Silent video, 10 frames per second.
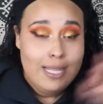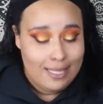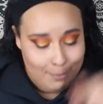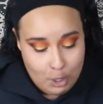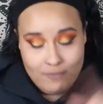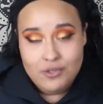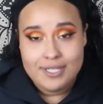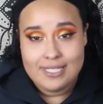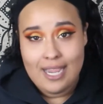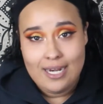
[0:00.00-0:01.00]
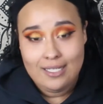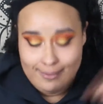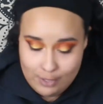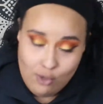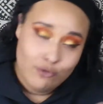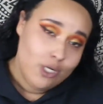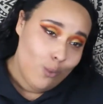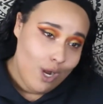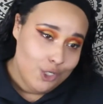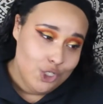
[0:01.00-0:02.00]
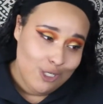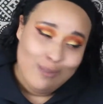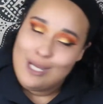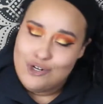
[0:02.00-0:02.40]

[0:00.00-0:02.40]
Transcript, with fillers: Let me know if you're excited. Let me know if you're gonna watch it.